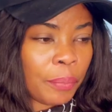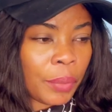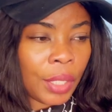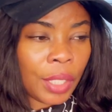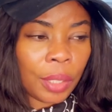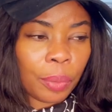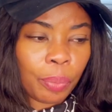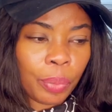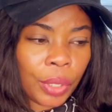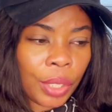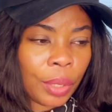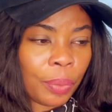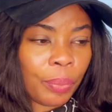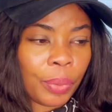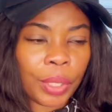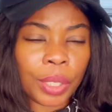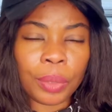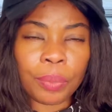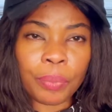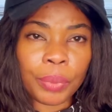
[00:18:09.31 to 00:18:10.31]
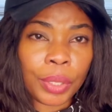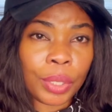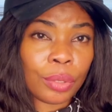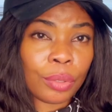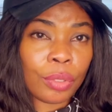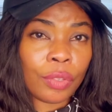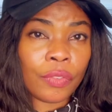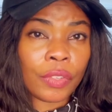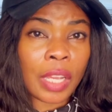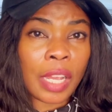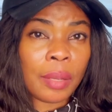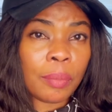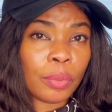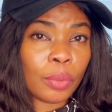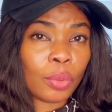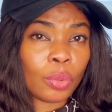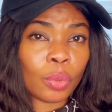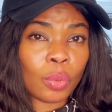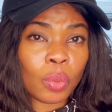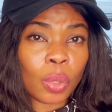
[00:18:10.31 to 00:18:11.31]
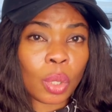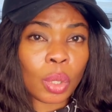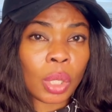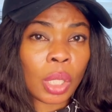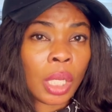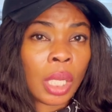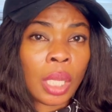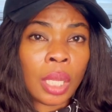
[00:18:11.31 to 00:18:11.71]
pick, pick, pick, pick. So if you're able to work